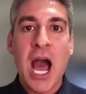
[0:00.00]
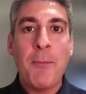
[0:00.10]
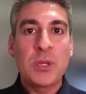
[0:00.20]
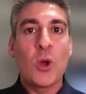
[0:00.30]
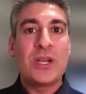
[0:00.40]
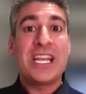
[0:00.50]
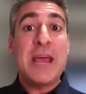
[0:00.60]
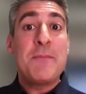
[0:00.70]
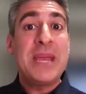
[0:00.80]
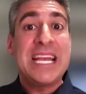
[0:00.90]

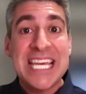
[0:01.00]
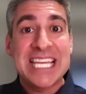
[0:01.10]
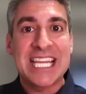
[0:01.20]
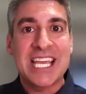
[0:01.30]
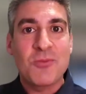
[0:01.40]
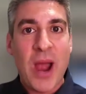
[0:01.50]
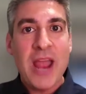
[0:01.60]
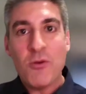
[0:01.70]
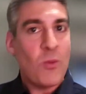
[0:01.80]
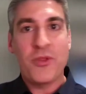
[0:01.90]
uploaded immediately,
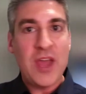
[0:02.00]
right?